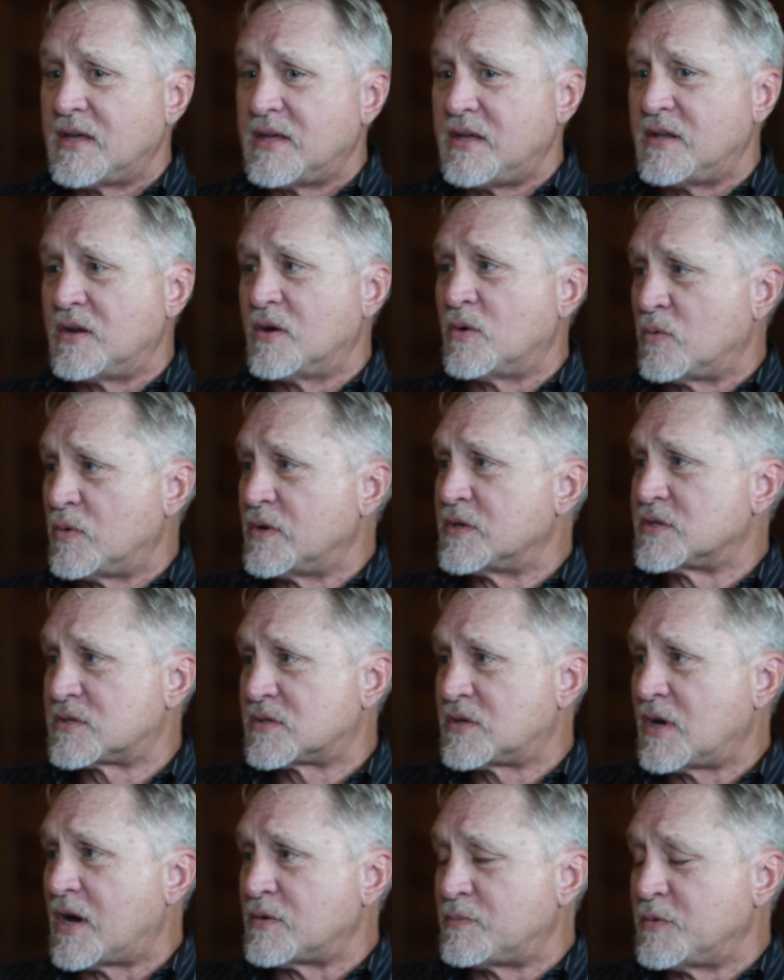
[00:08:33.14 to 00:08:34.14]

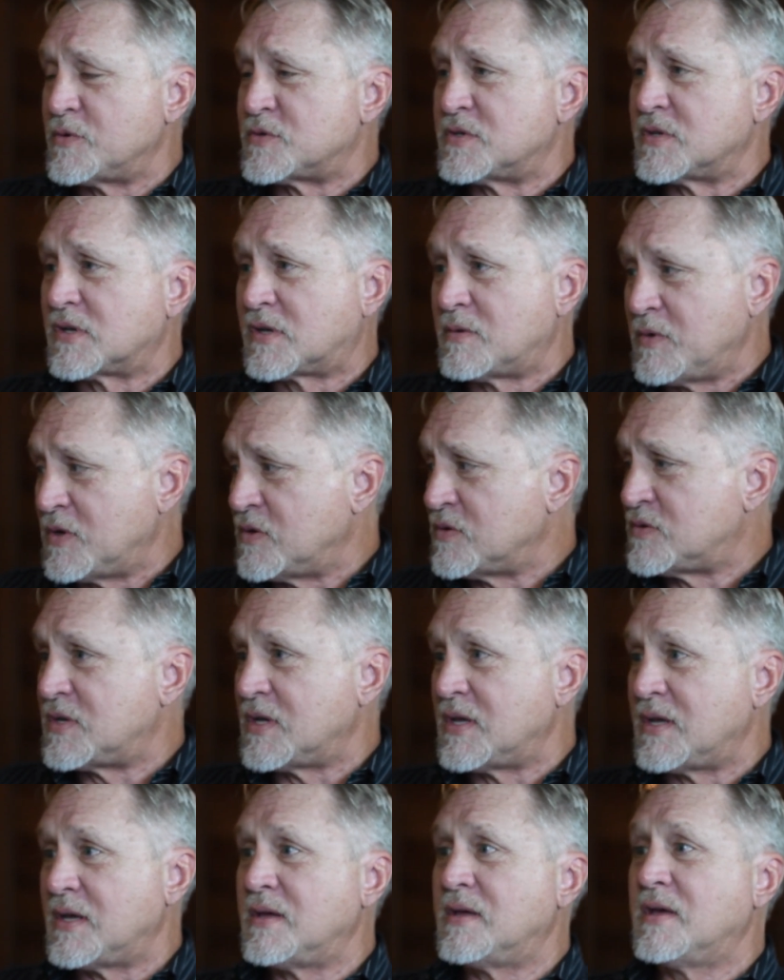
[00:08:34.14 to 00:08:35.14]
his contribution to the
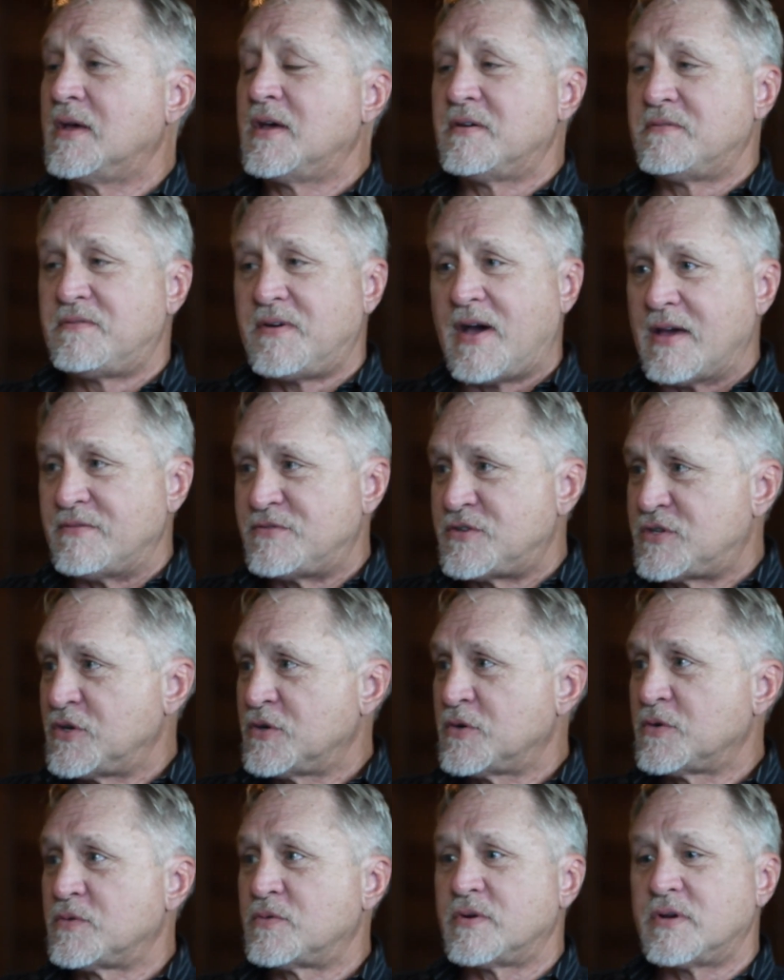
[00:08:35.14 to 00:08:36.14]
community, 5
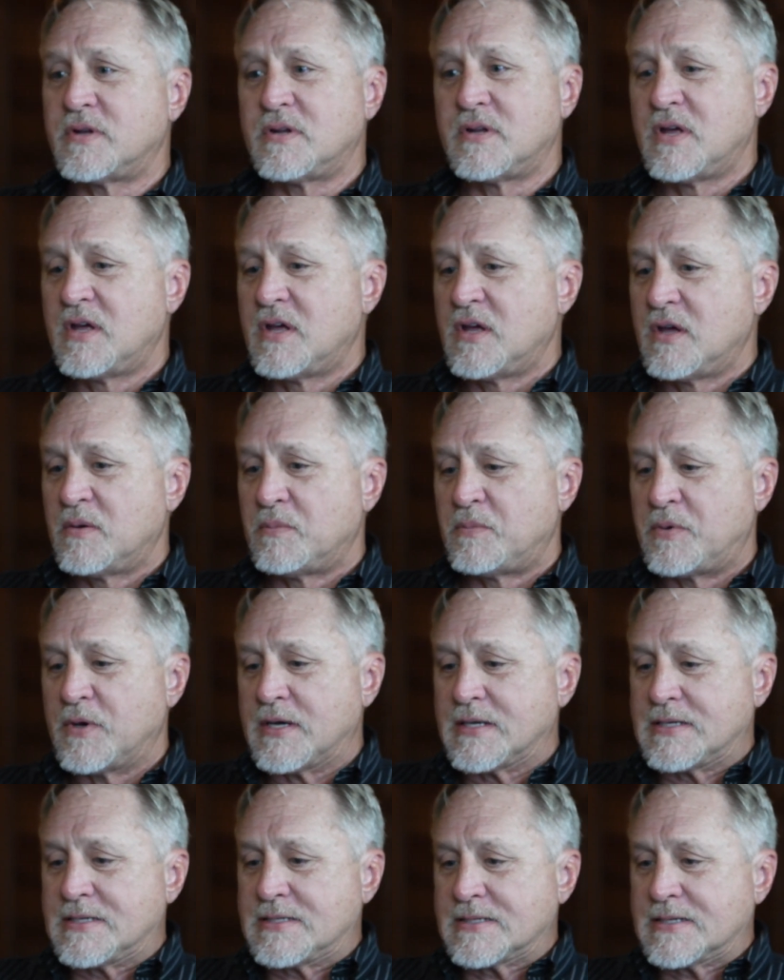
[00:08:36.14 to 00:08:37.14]
children,
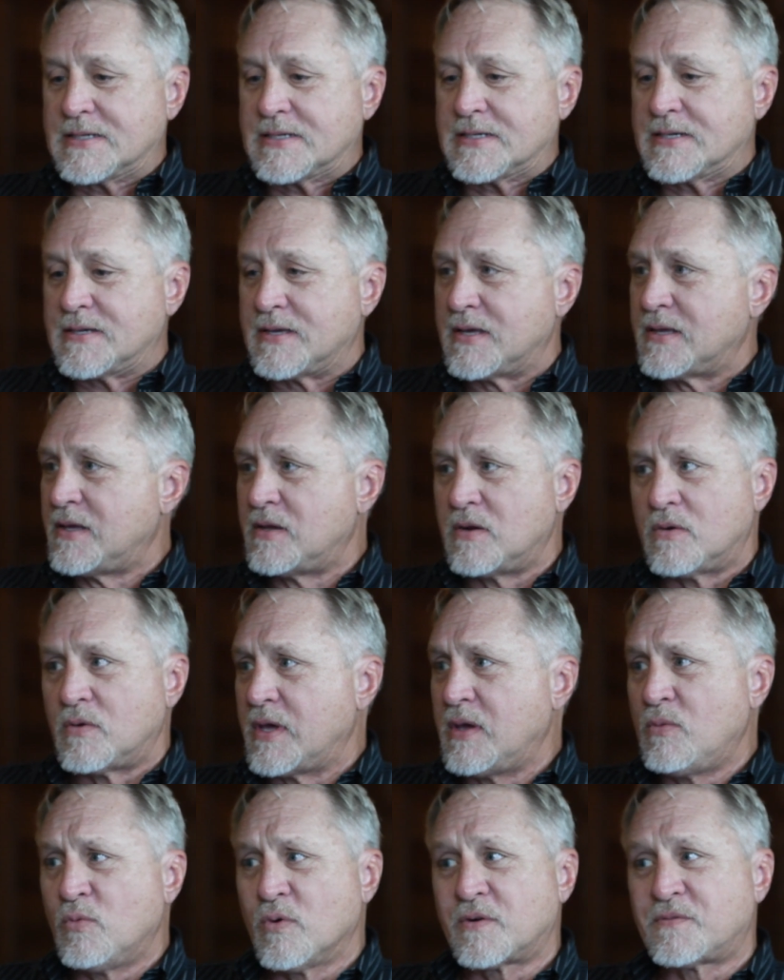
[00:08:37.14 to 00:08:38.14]
but
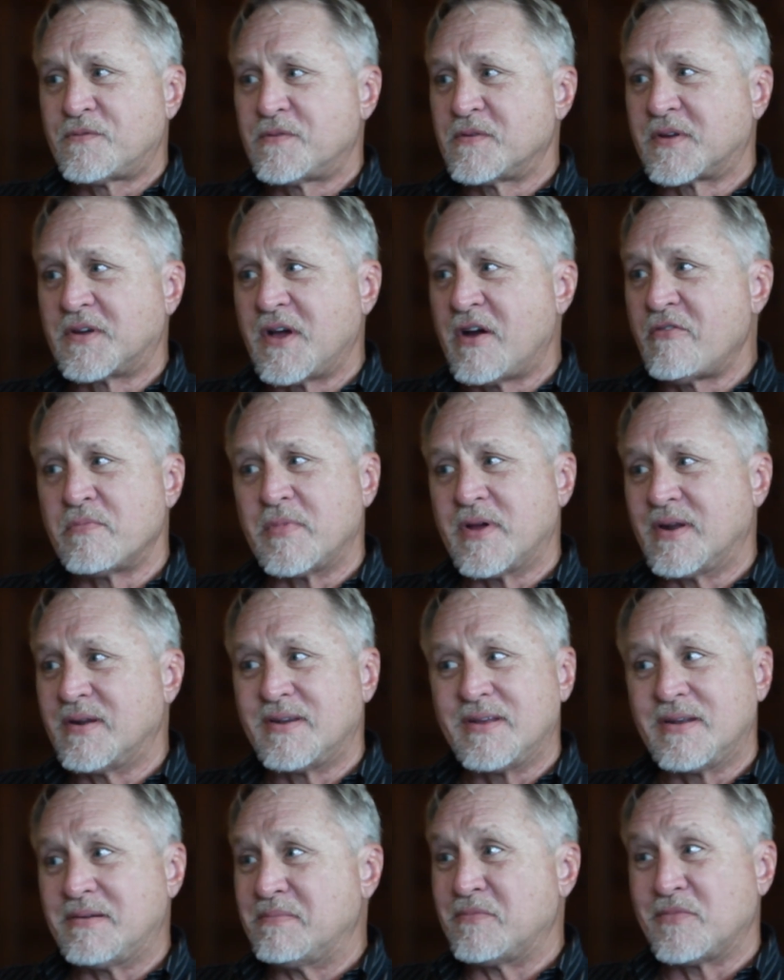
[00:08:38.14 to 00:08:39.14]
he worked for the government
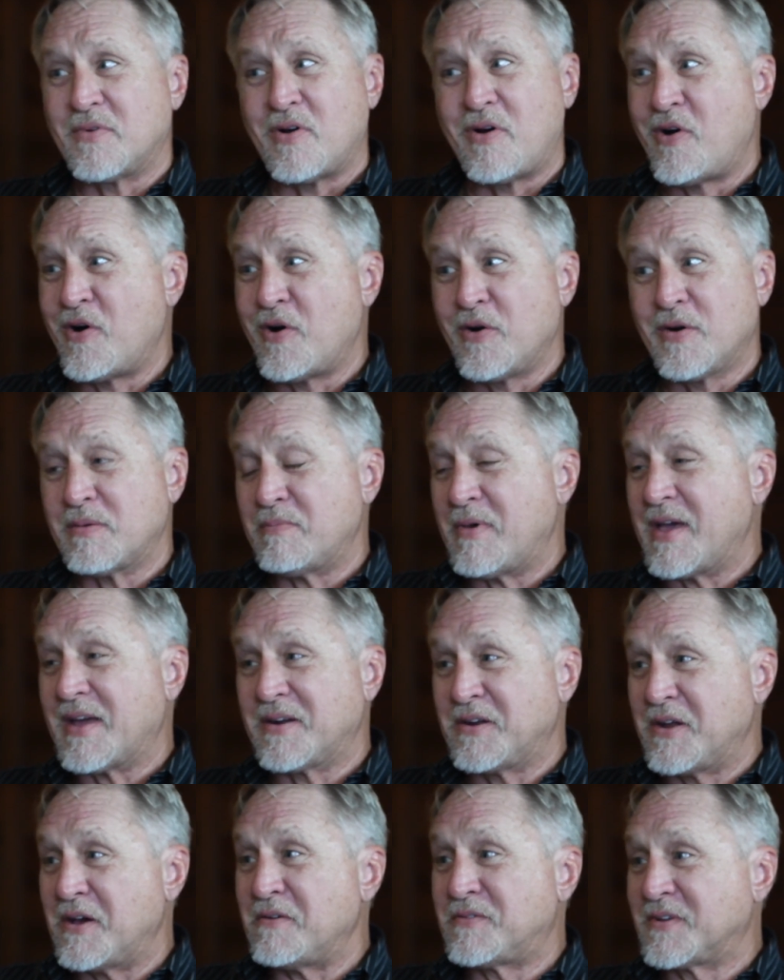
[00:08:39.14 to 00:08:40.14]
and didn't hardly make
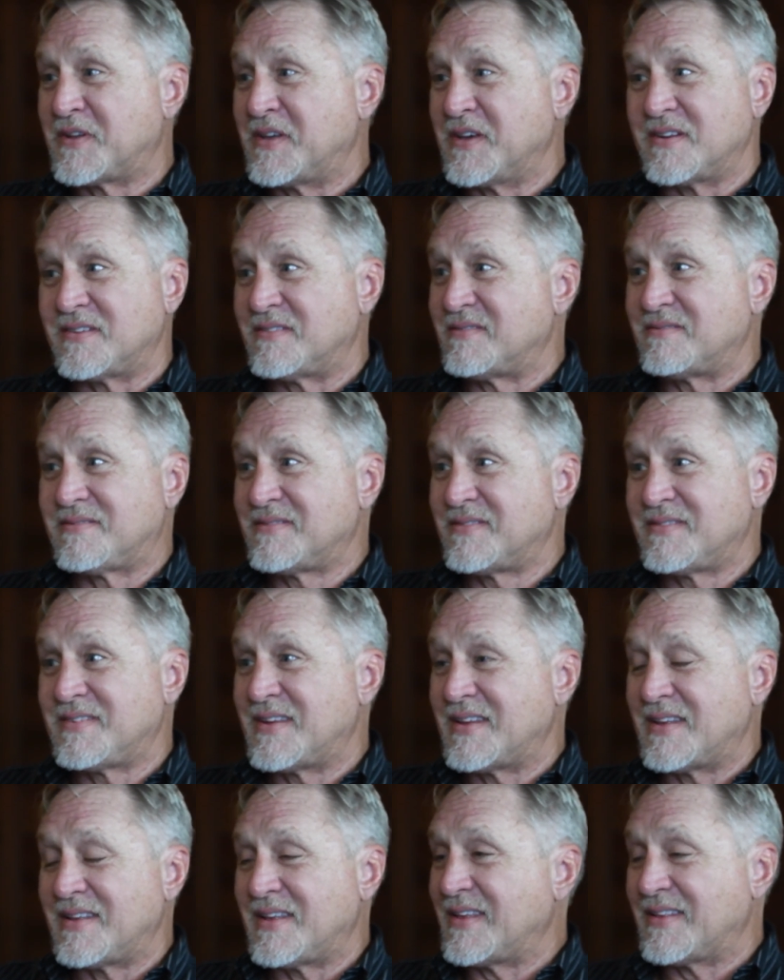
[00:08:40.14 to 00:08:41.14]
enough to get,
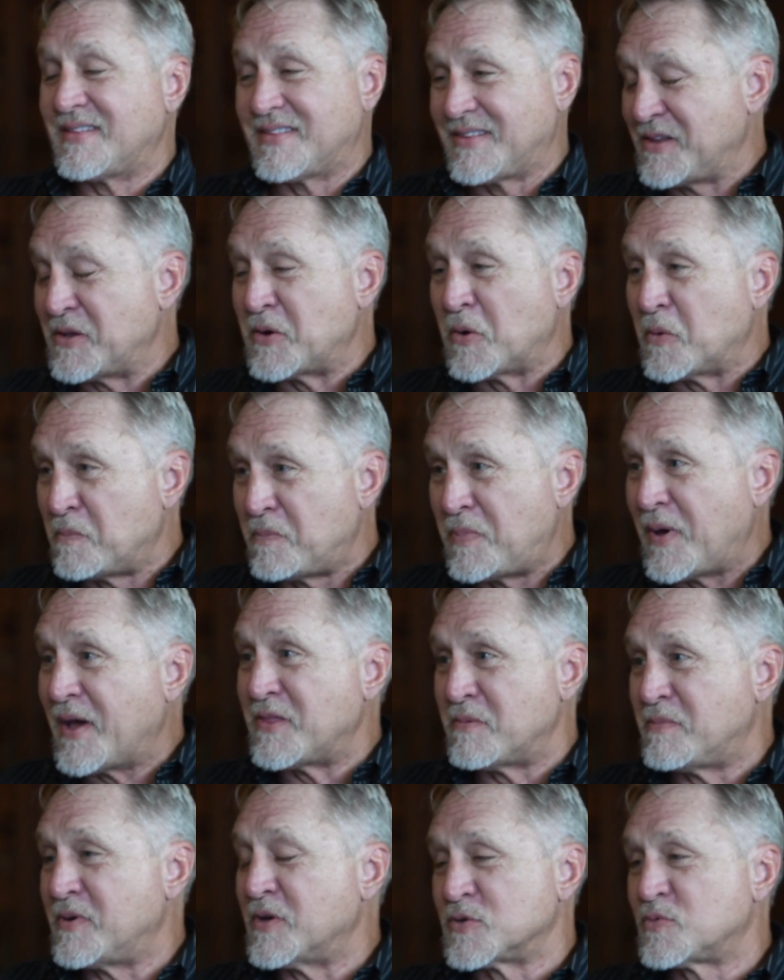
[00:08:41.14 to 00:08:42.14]

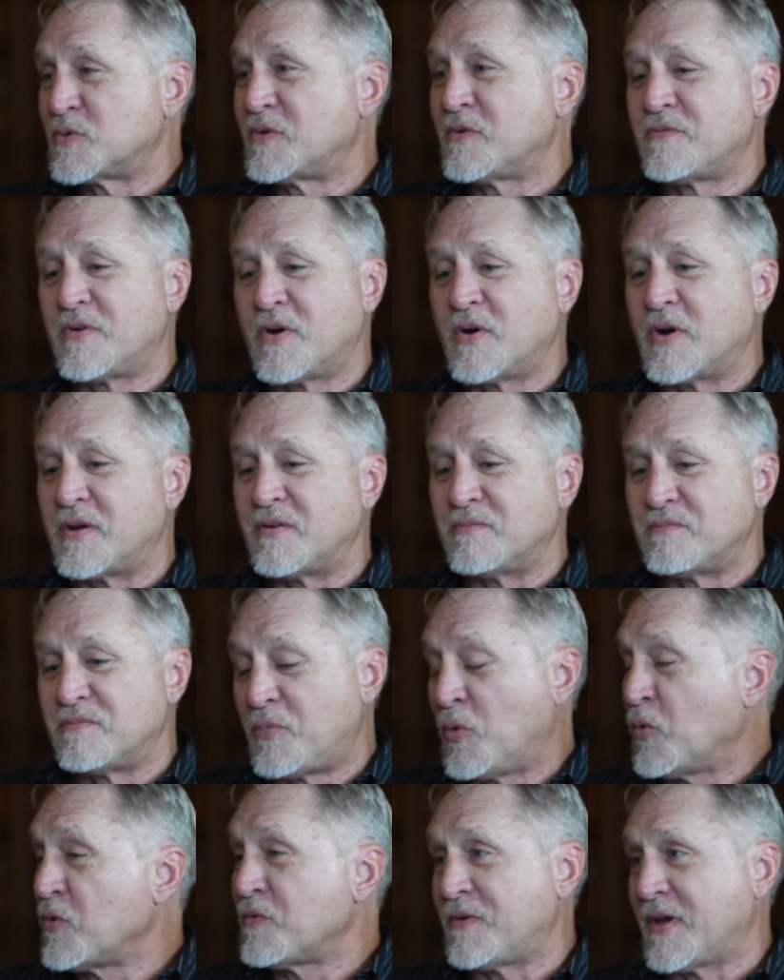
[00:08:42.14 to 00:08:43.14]
pay the bills. We were a very
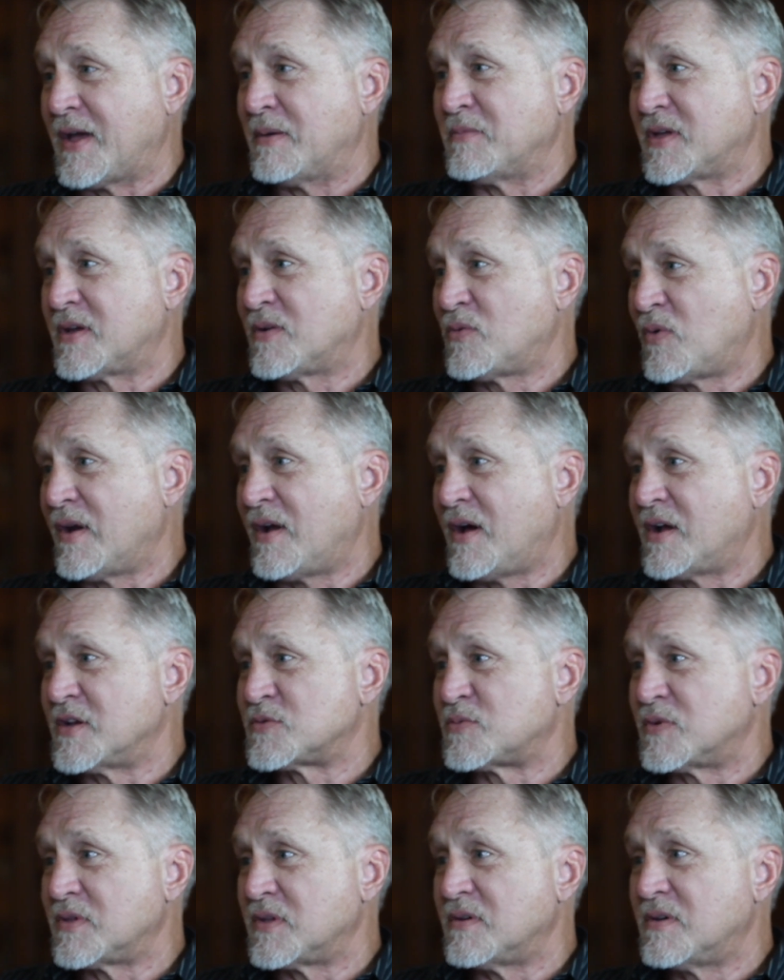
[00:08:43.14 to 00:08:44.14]
poor family, quite
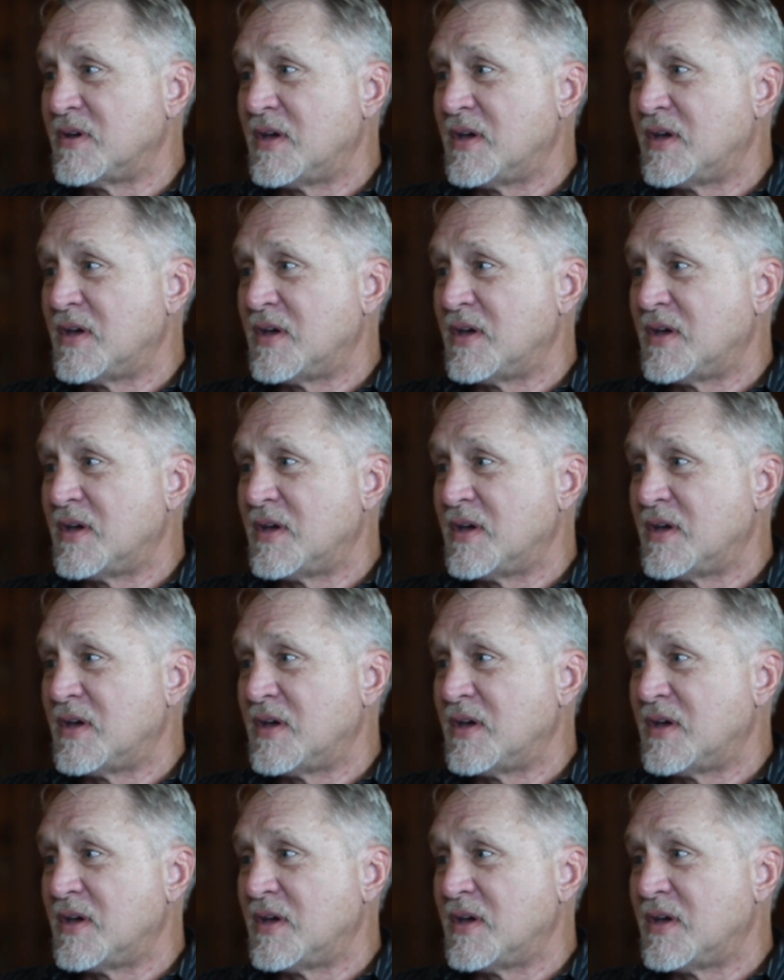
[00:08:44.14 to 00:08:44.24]
honest with you.